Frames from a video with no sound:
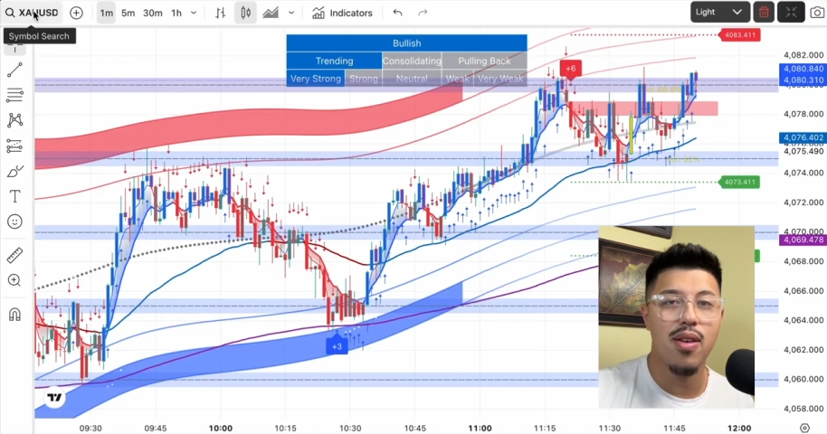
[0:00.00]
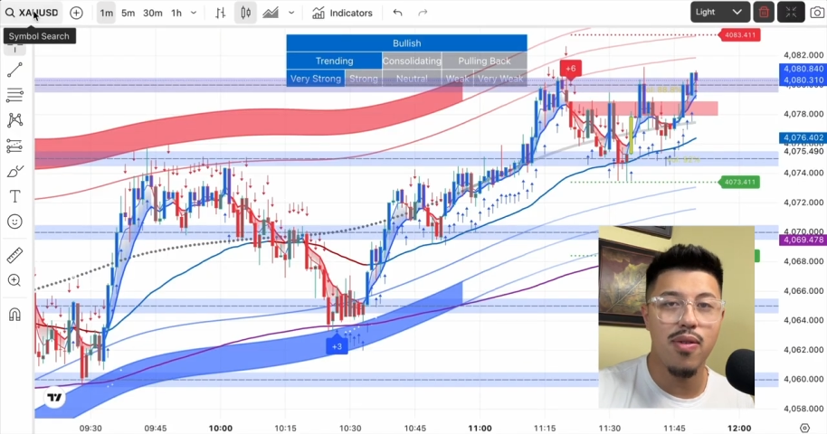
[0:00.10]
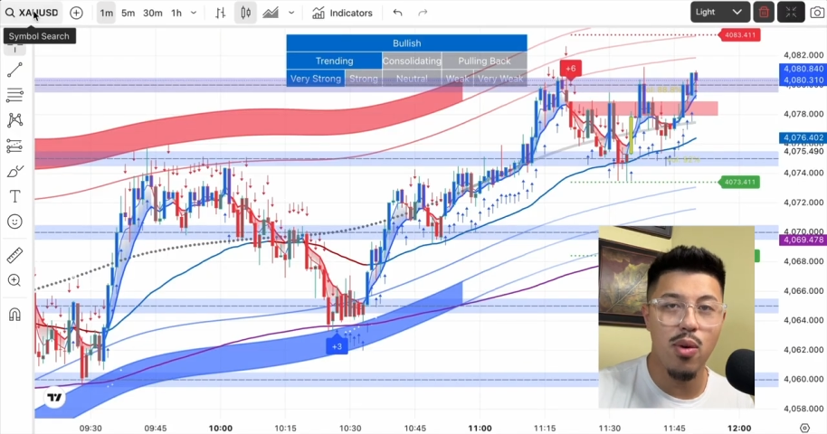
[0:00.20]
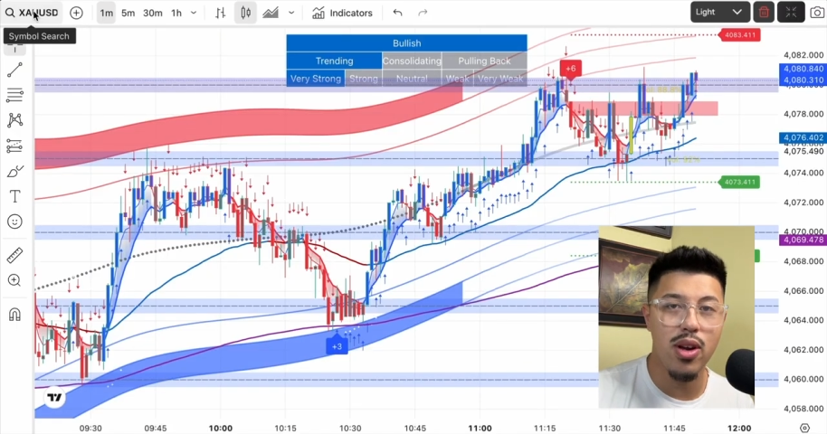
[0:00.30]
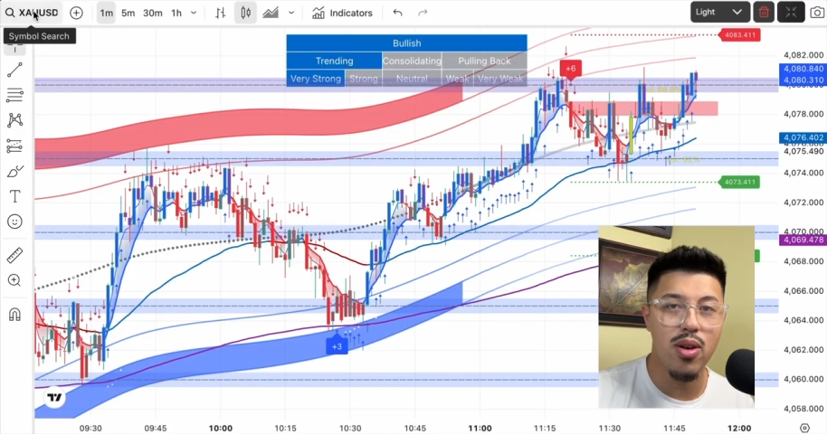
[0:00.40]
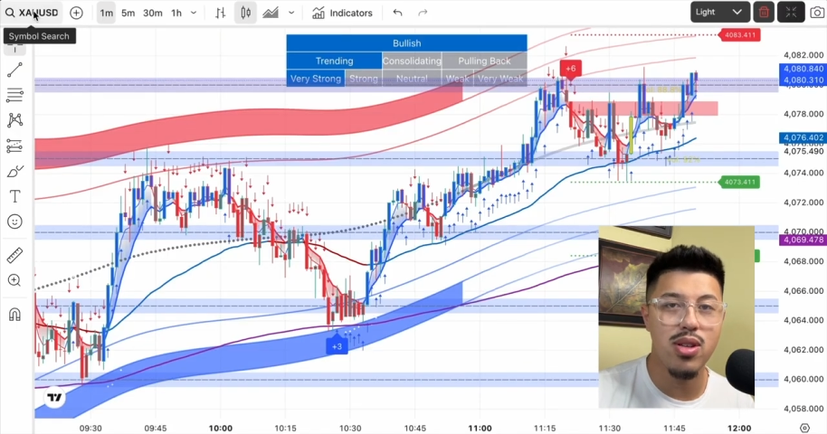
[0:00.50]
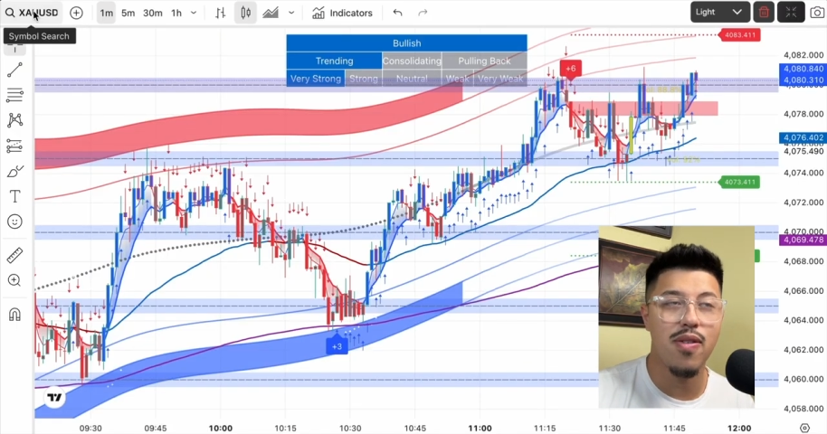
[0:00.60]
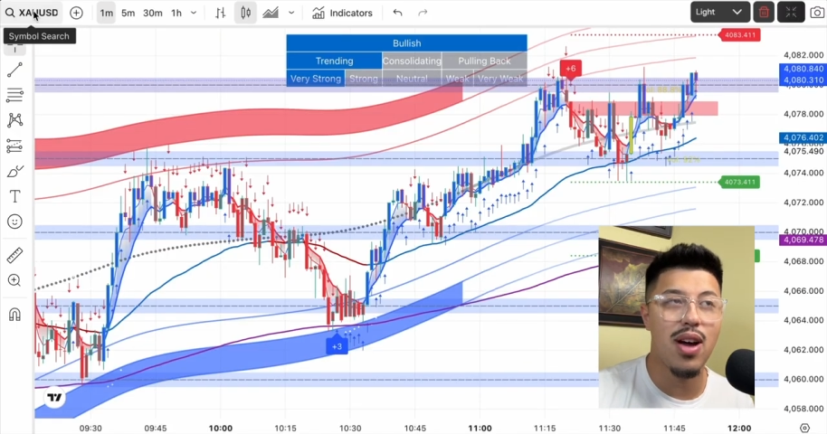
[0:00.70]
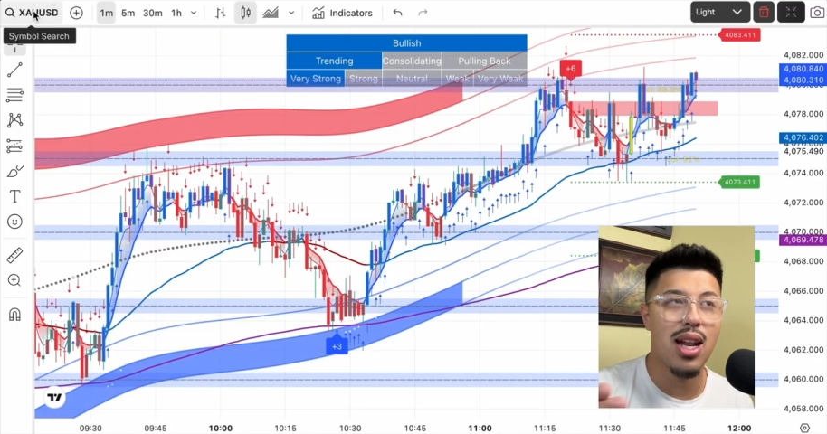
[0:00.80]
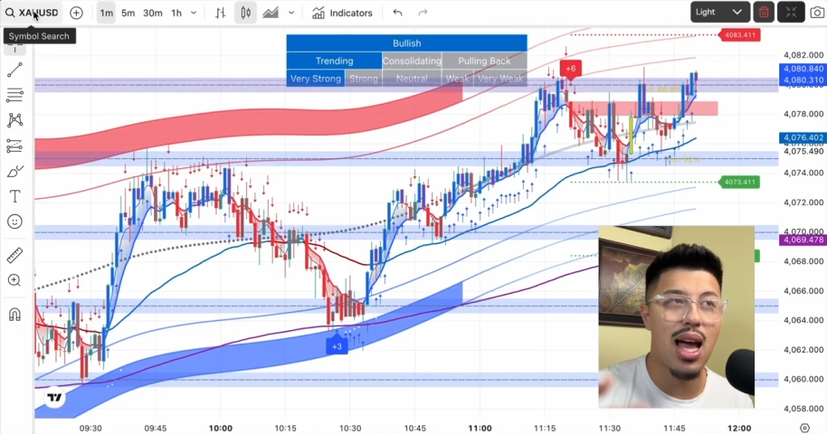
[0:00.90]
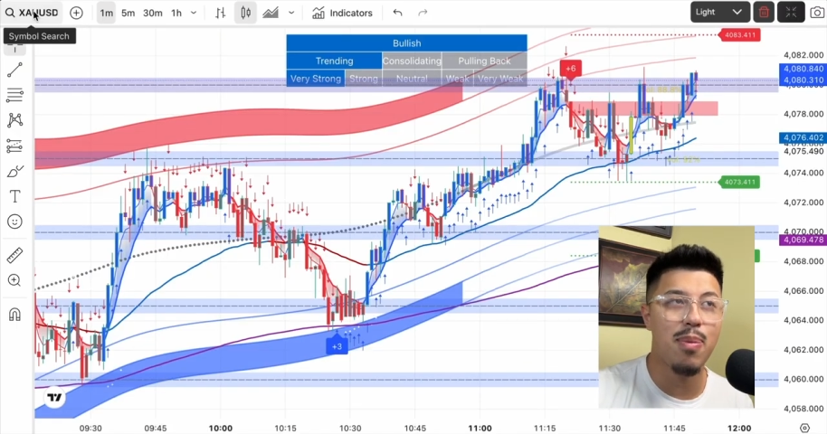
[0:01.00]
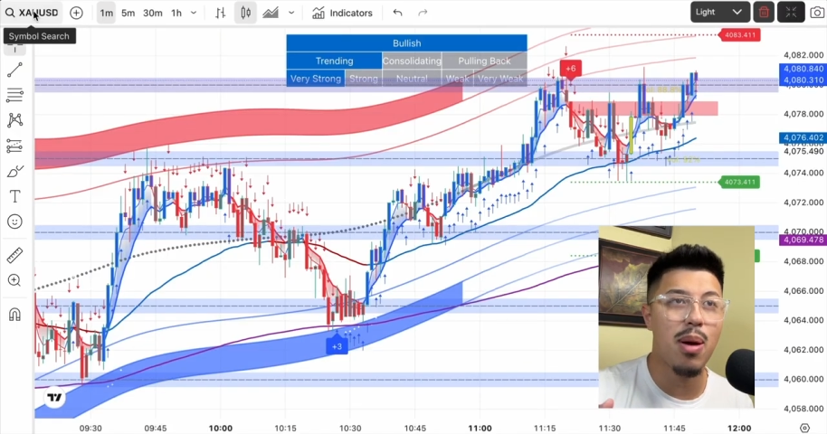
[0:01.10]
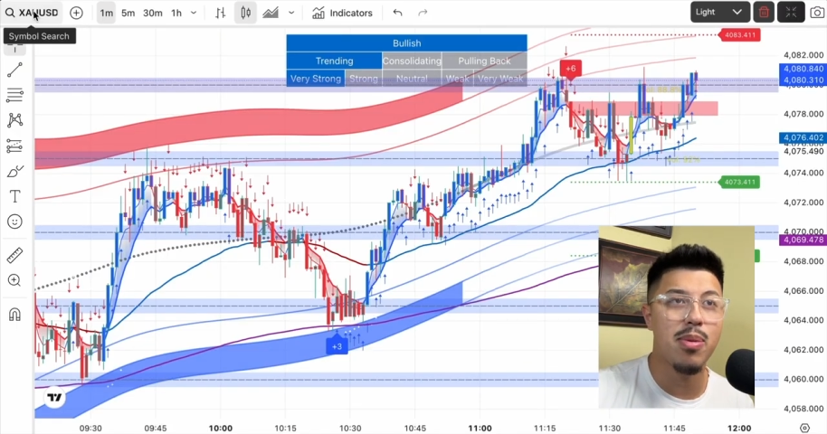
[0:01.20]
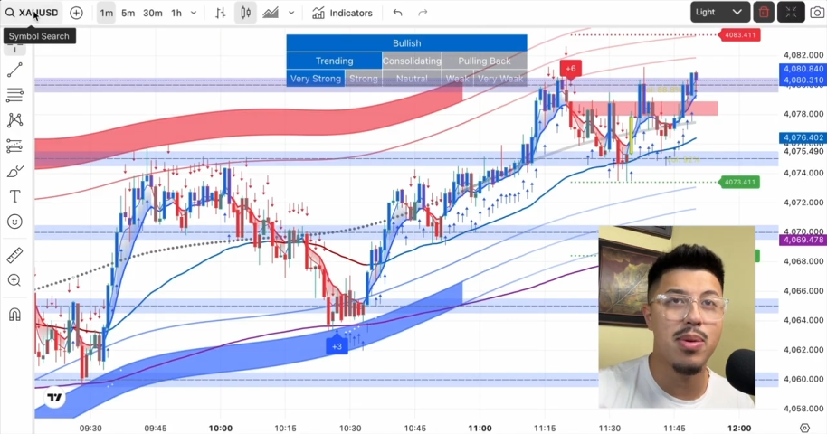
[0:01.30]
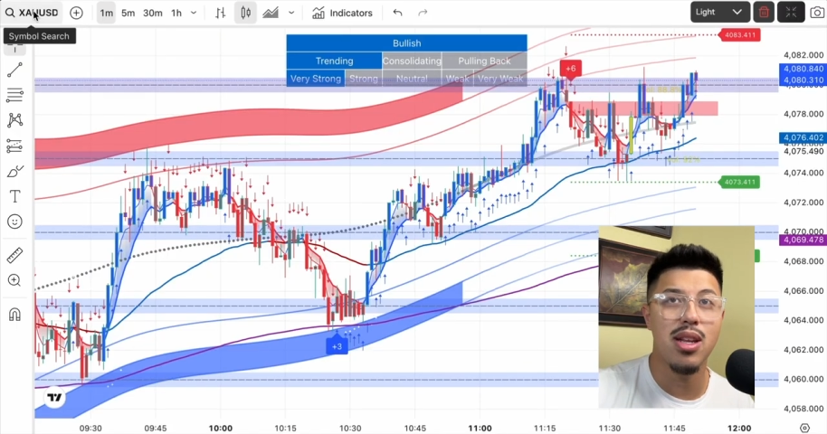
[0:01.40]
for you to find high
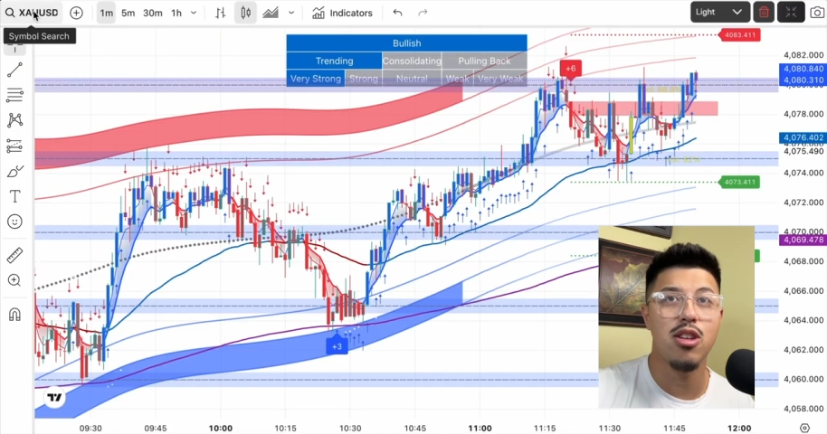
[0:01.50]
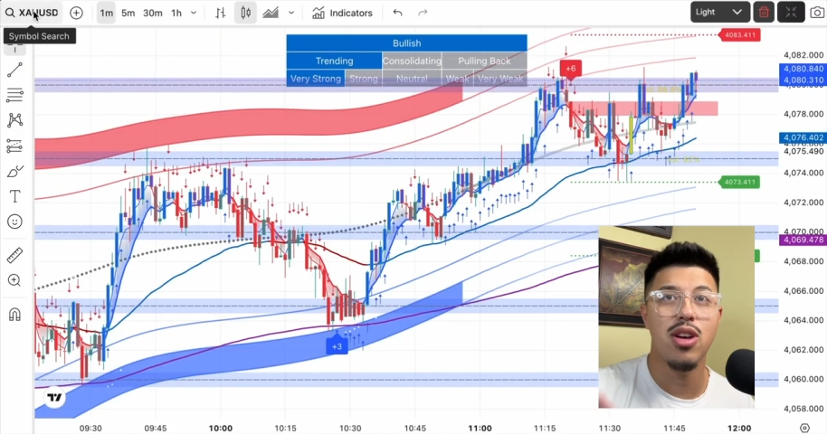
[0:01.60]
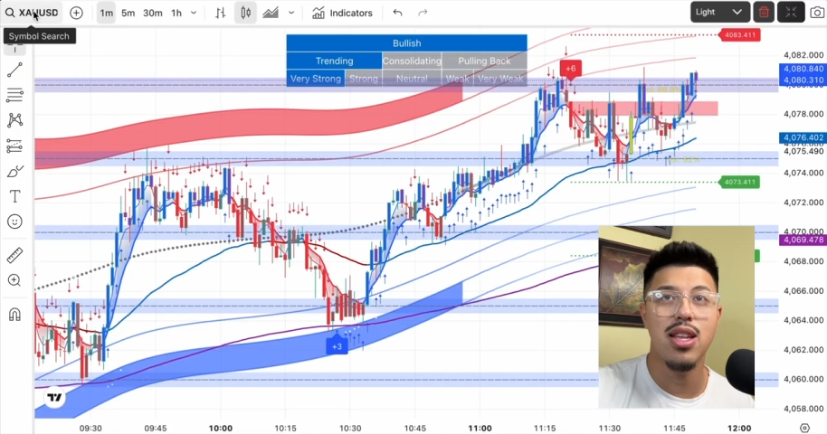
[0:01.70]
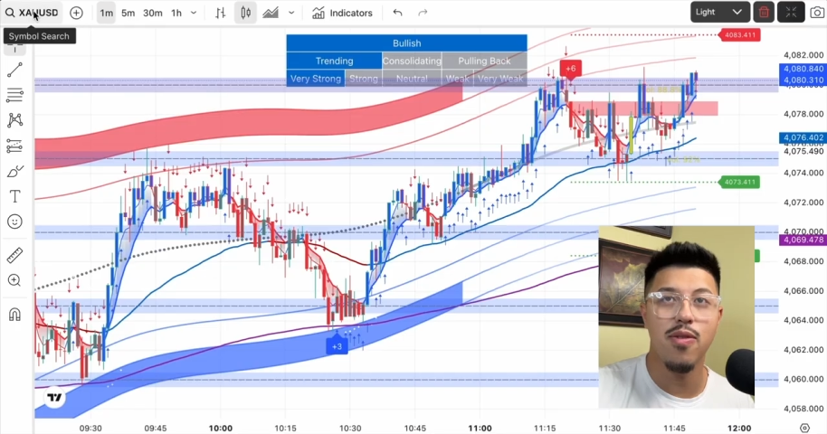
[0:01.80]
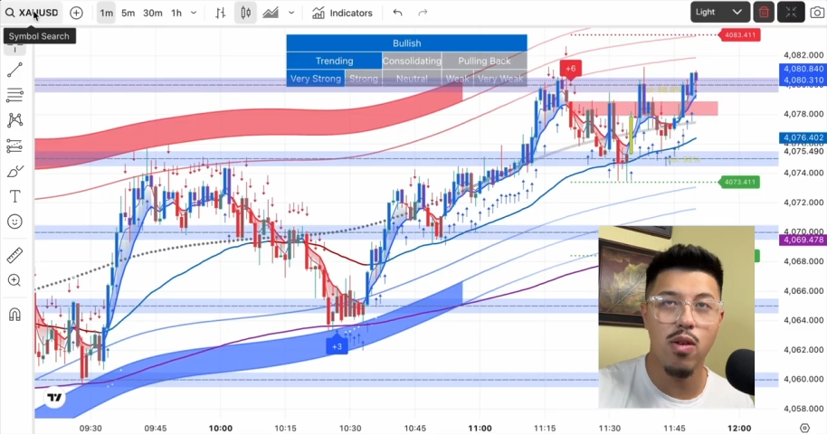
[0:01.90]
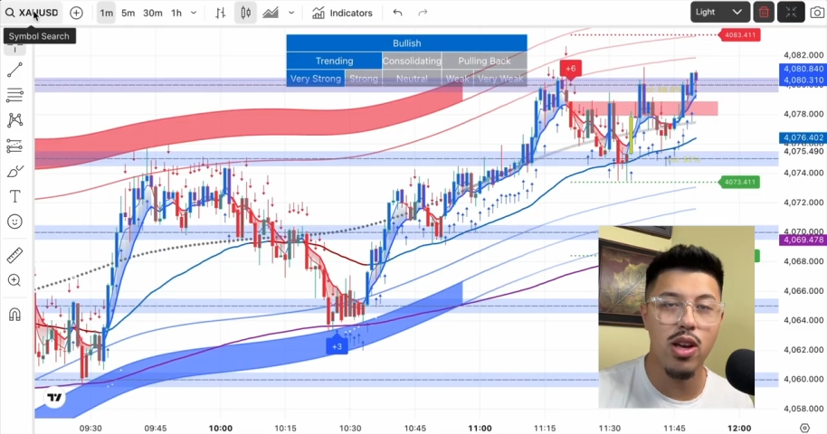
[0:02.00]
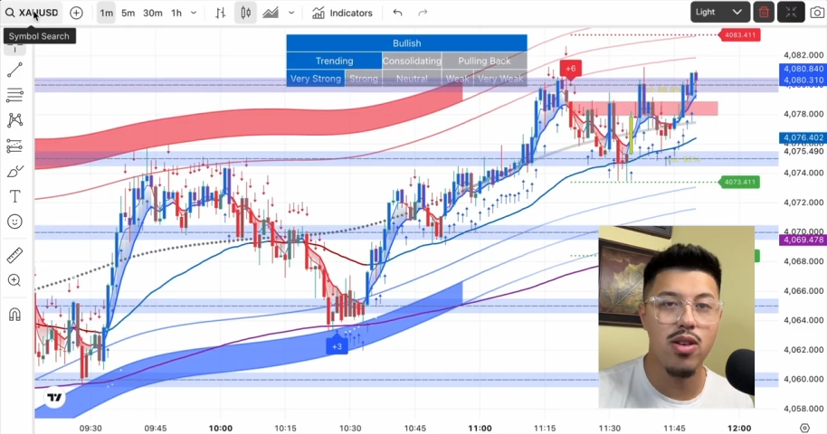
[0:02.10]
probability trades for you